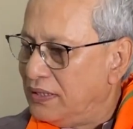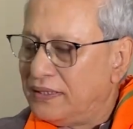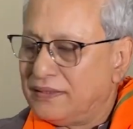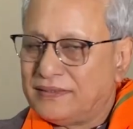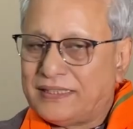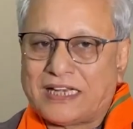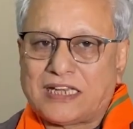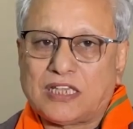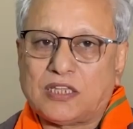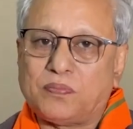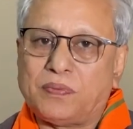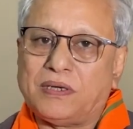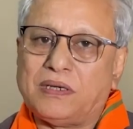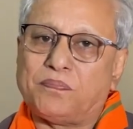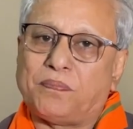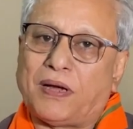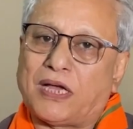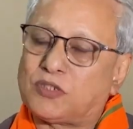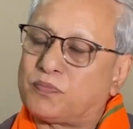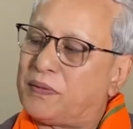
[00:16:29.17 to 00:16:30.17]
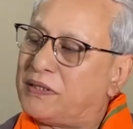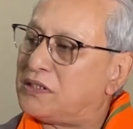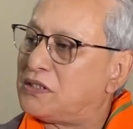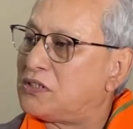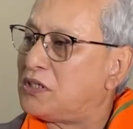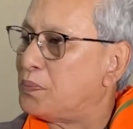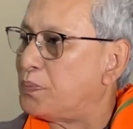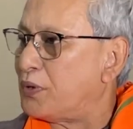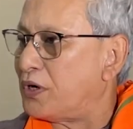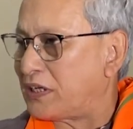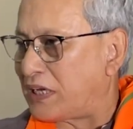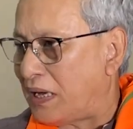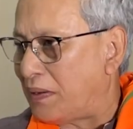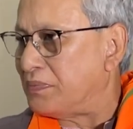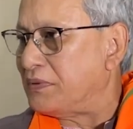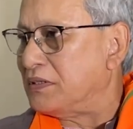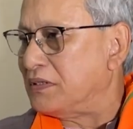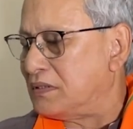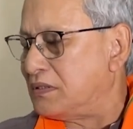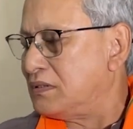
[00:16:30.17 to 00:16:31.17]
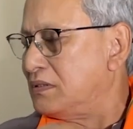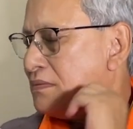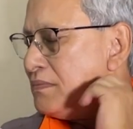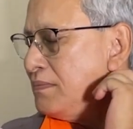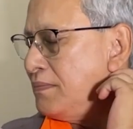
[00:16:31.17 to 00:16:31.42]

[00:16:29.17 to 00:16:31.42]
That has been passed by the Tripura cabinet.